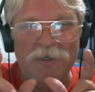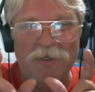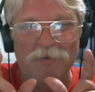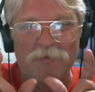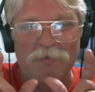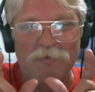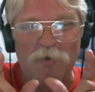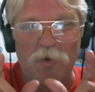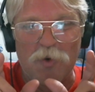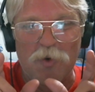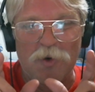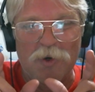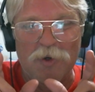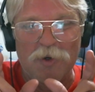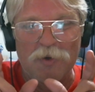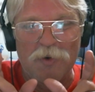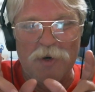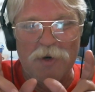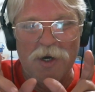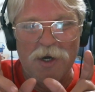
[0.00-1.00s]

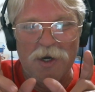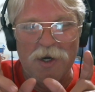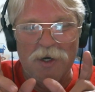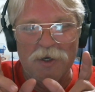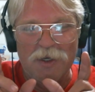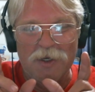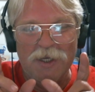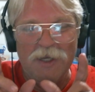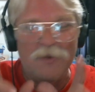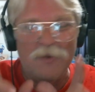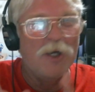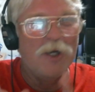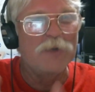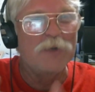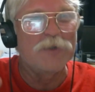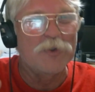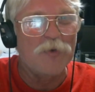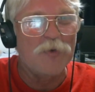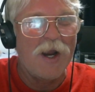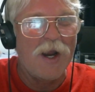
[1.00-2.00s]
for uh, in their
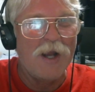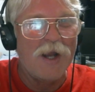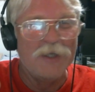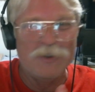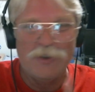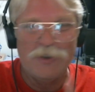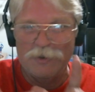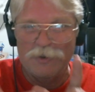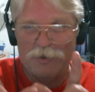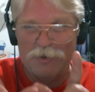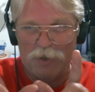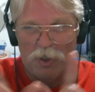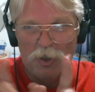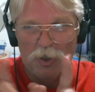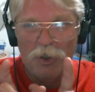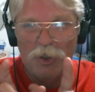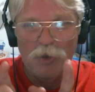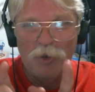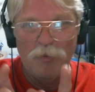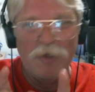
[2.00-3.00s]
trash is
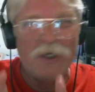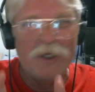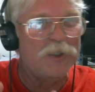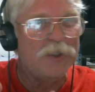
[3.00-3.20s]
little bitty